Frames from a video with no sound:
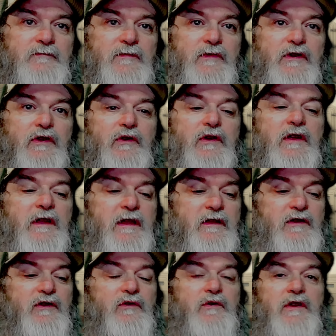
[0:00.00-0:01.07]

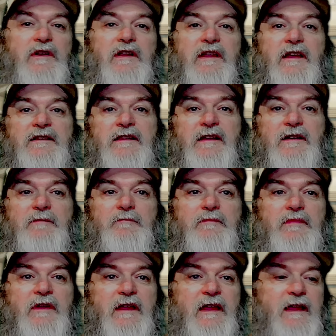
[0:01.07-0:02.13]
You can get them,
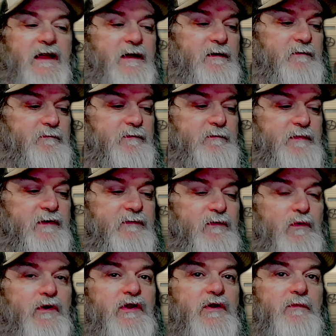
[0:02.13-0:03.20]
and
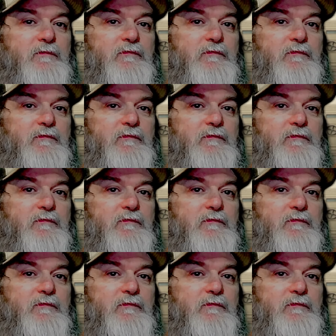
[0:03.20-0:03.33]
before they